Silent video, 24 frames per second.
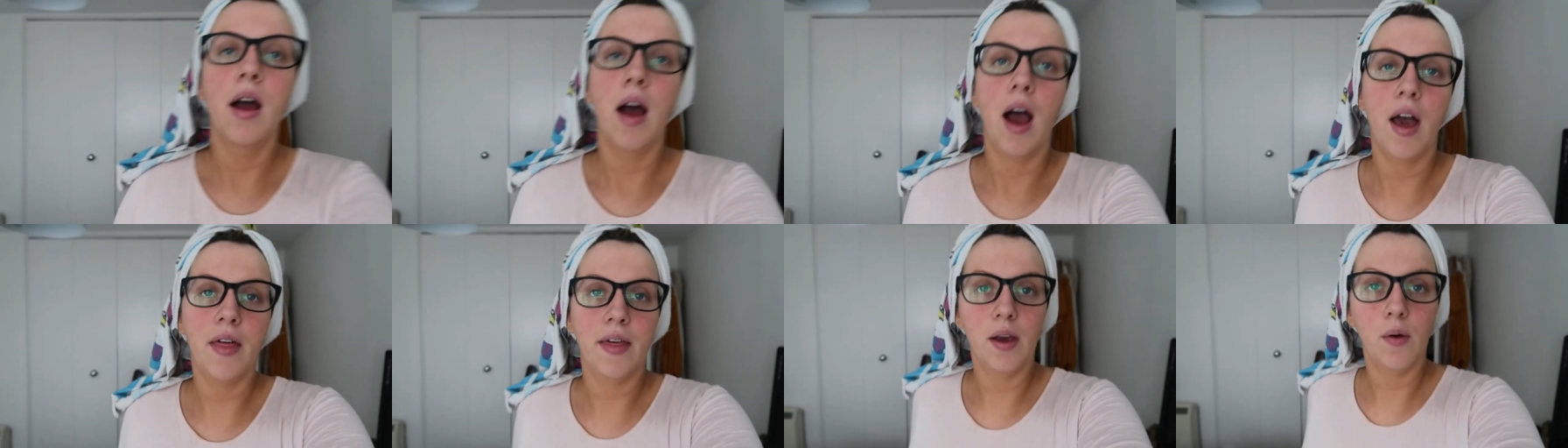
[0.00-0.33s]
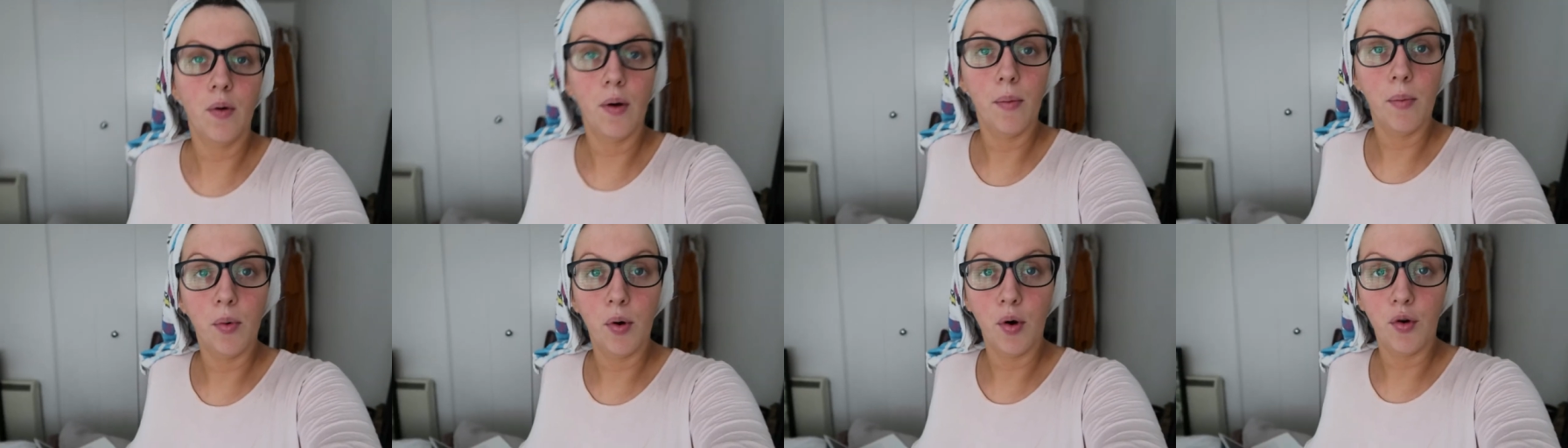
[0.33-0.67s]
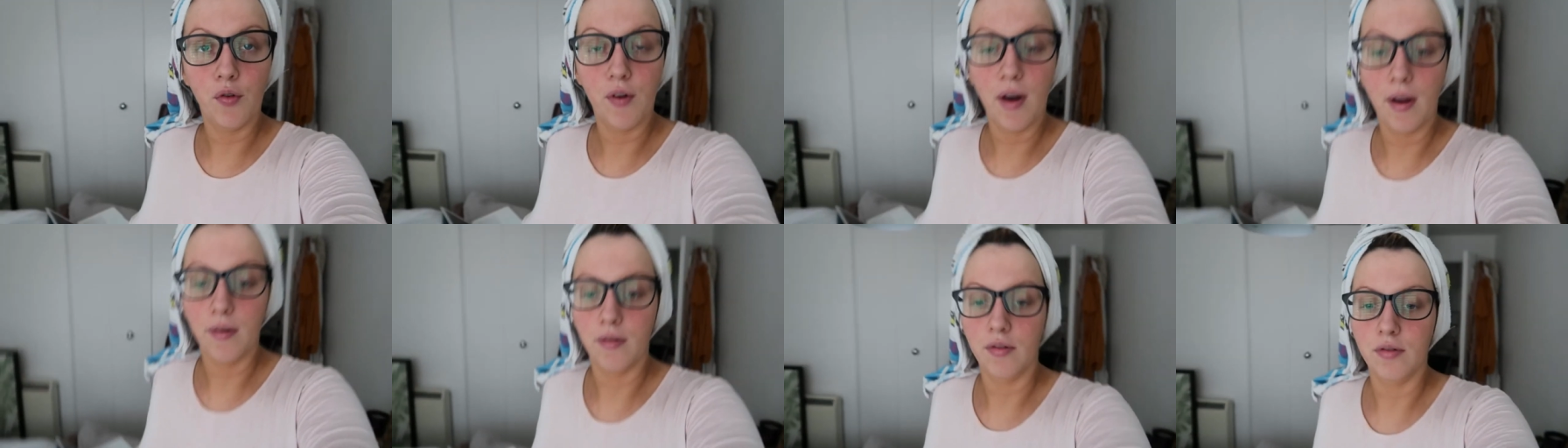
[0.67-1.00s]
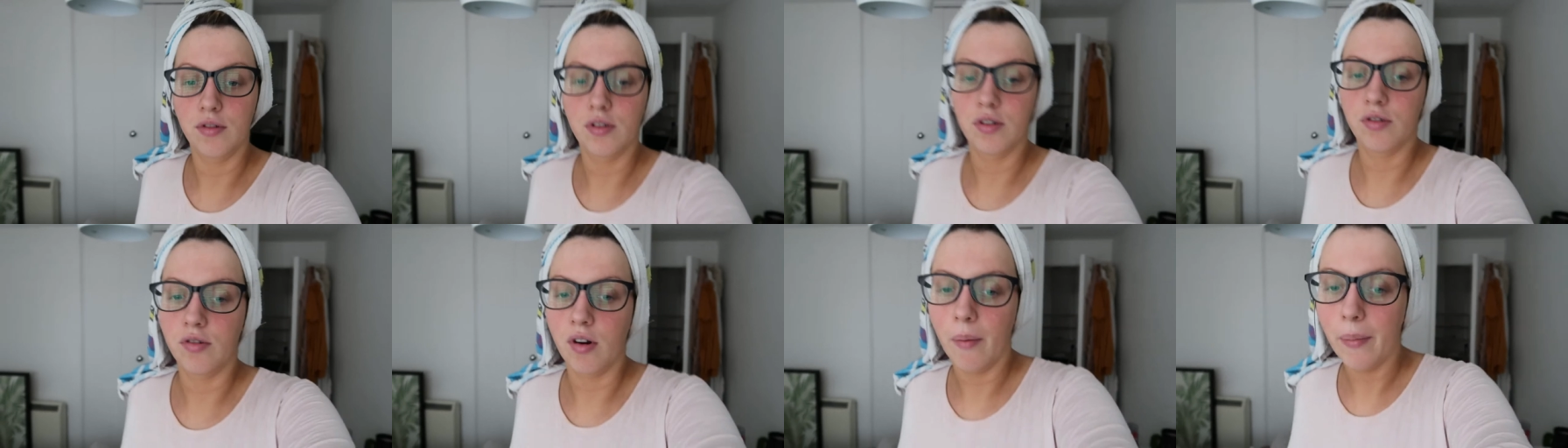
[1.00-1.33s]
I think one more round
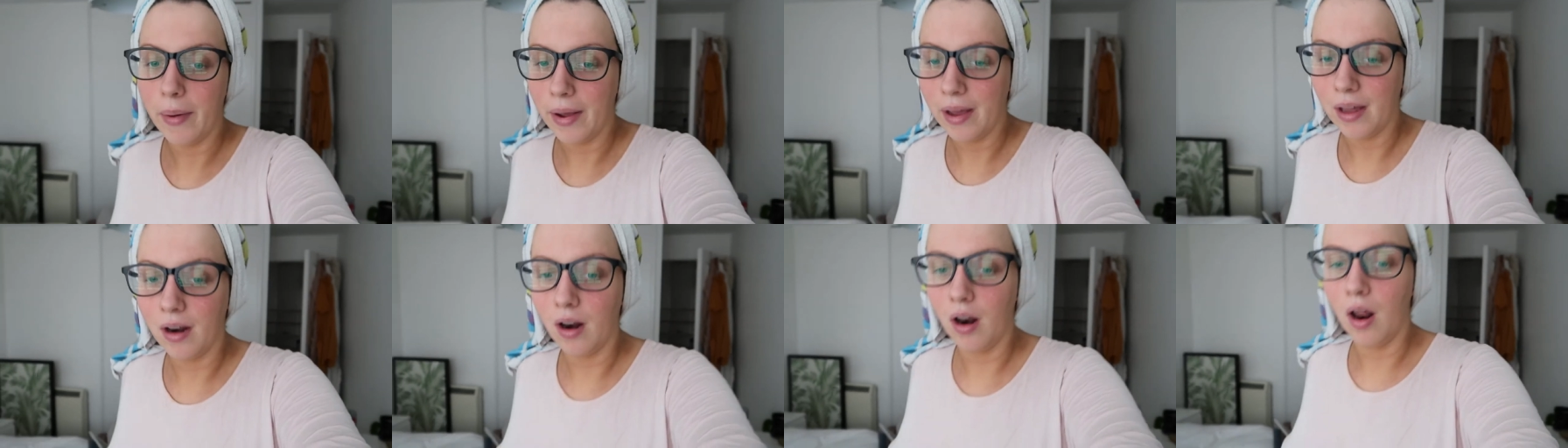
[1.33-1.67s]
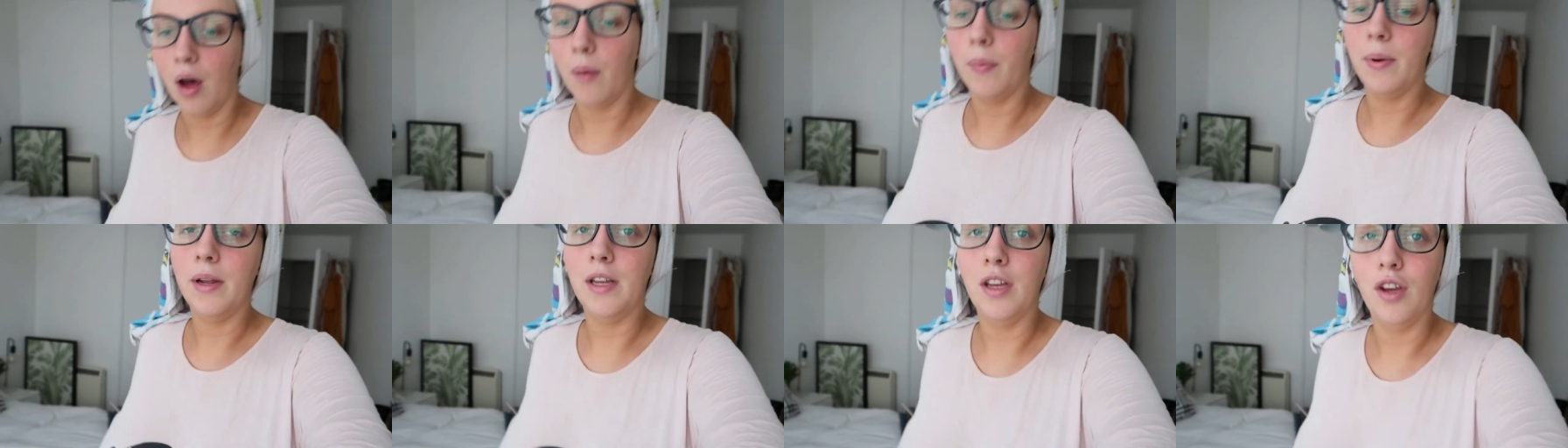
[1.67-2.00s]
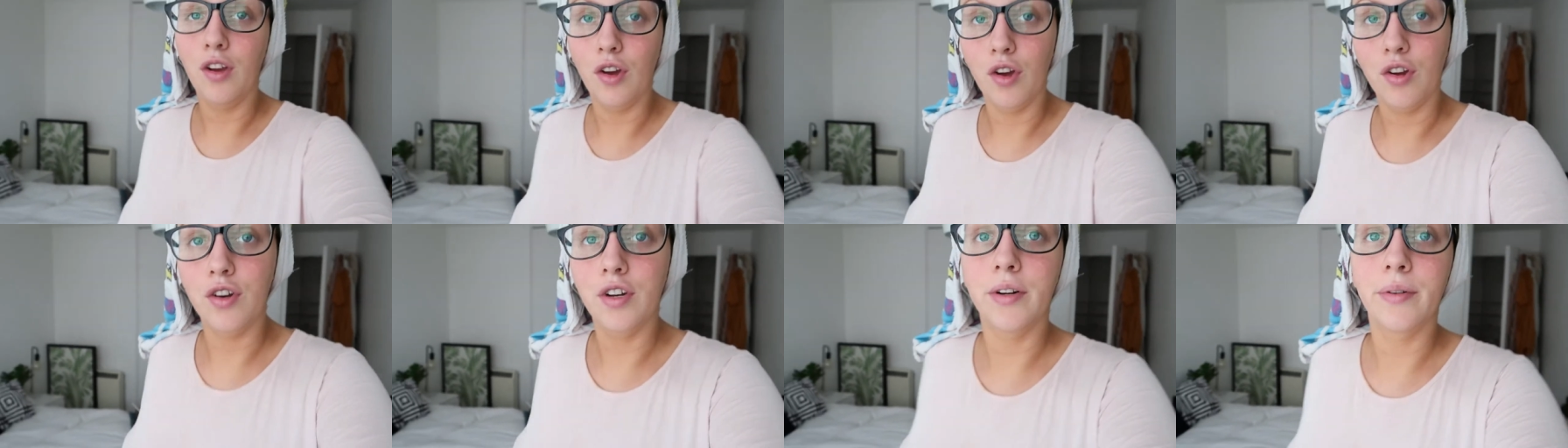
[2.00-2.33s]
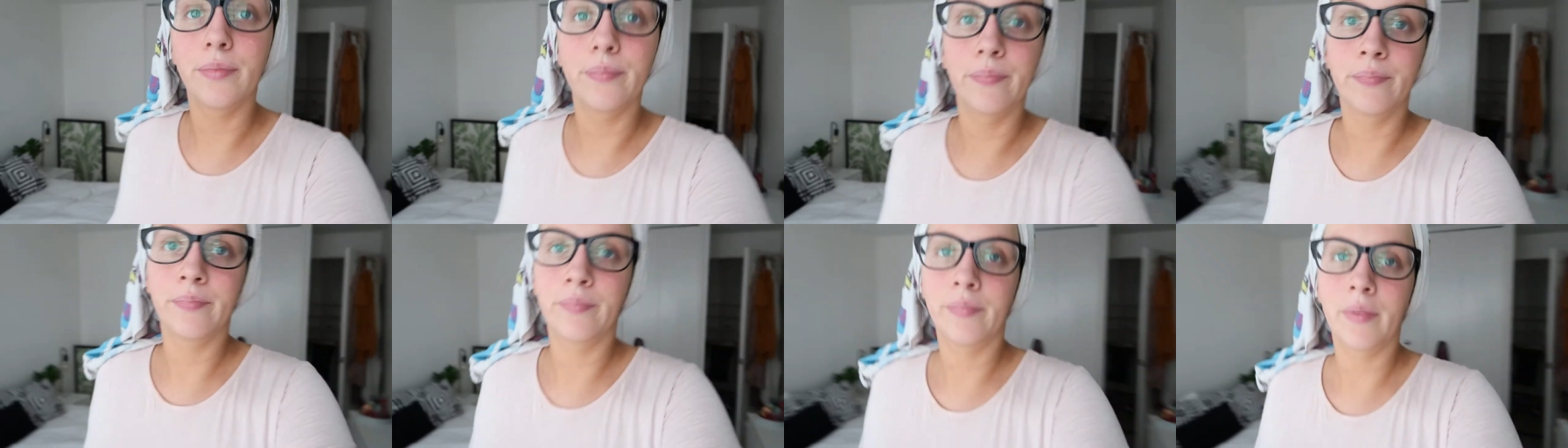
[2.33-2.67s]
of scrubbing and I'll be good.
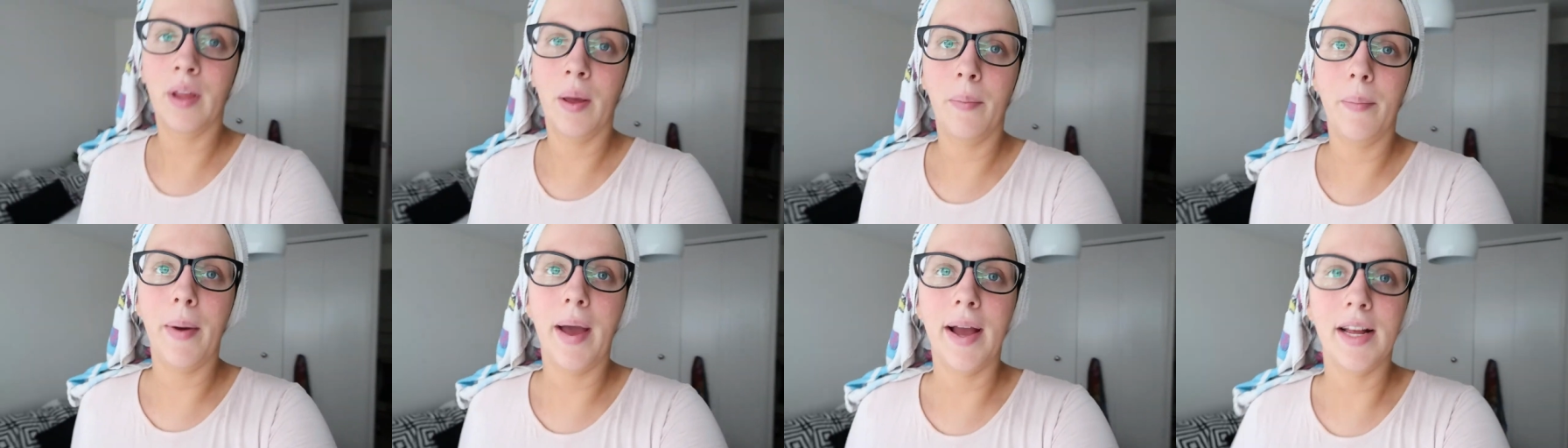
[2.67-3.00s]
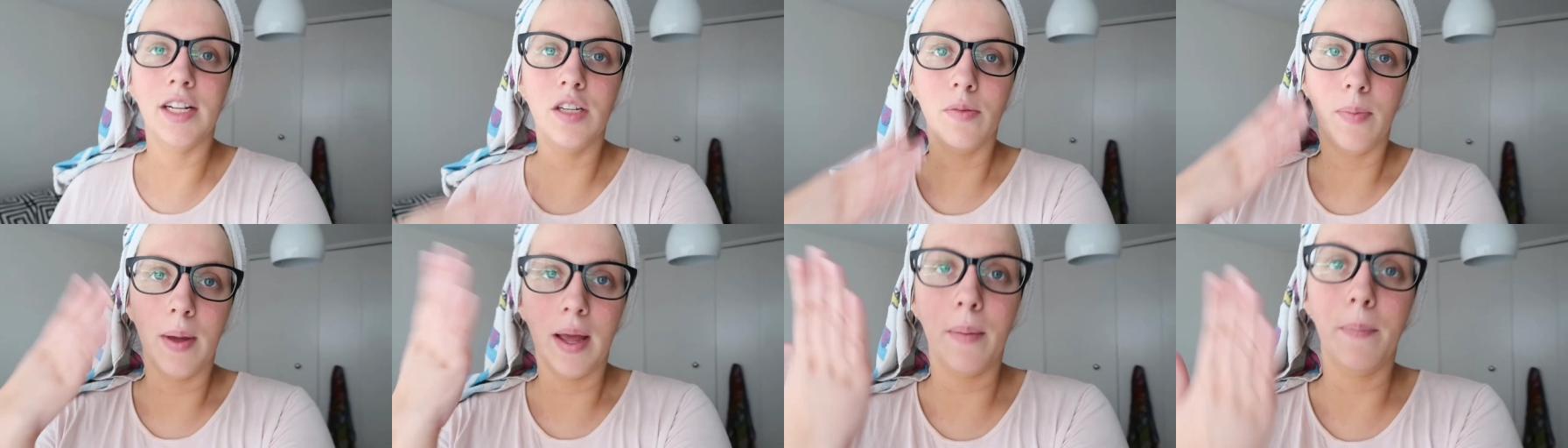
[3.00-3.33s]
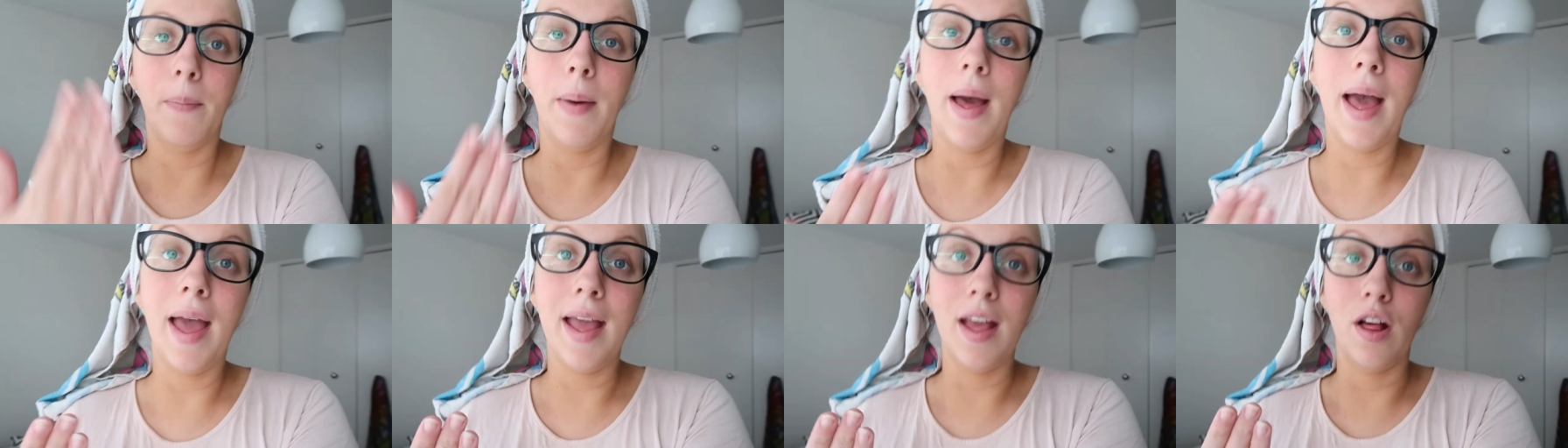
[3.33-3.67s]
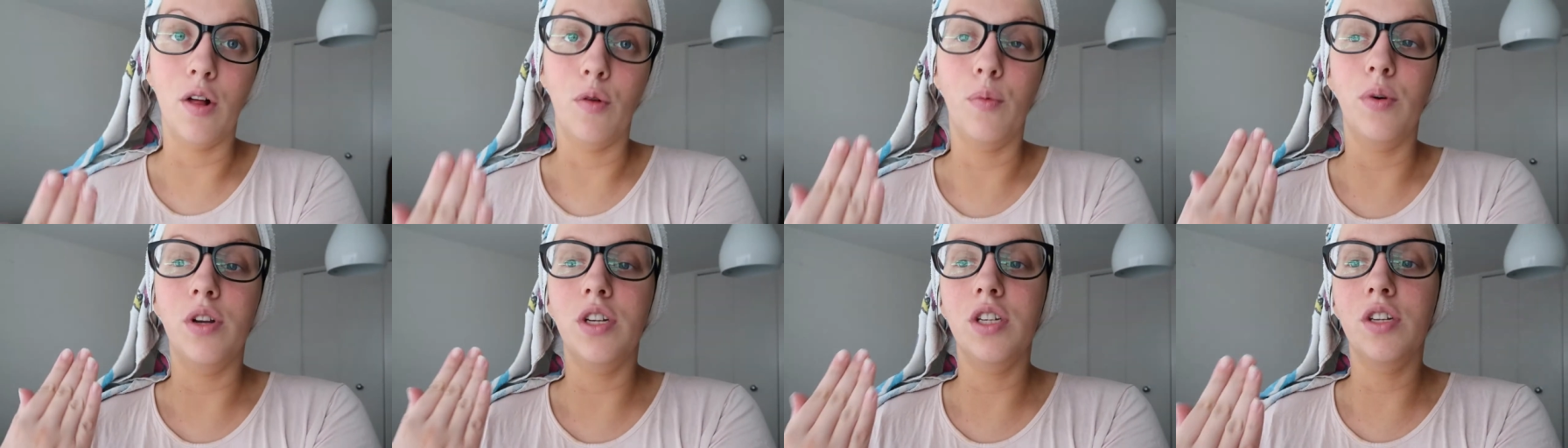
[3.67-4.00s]
I'm back to being
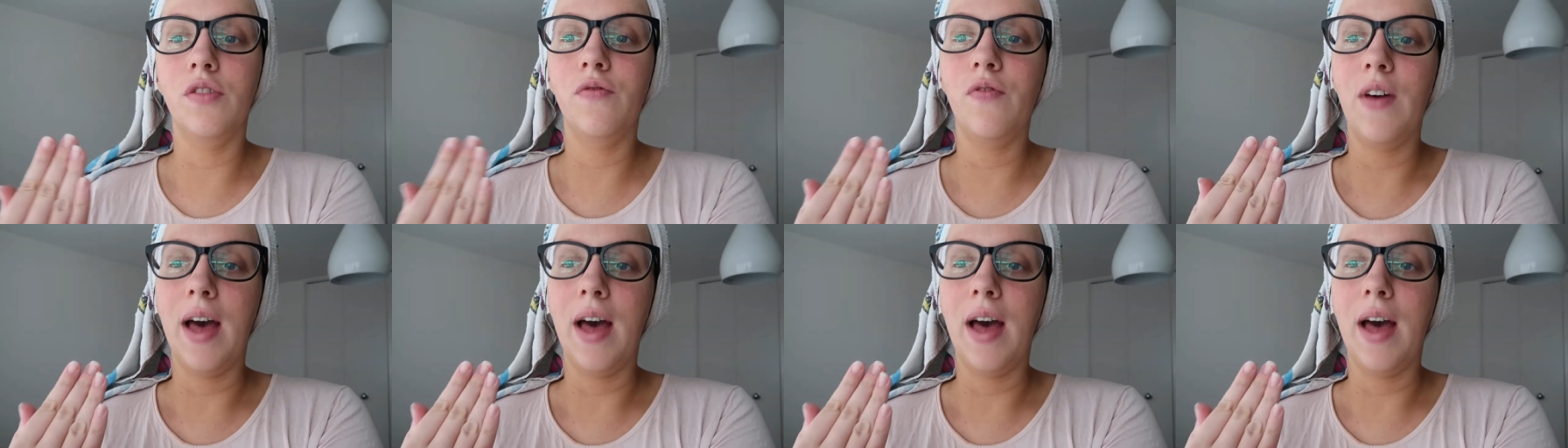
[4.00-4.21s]
pale, which is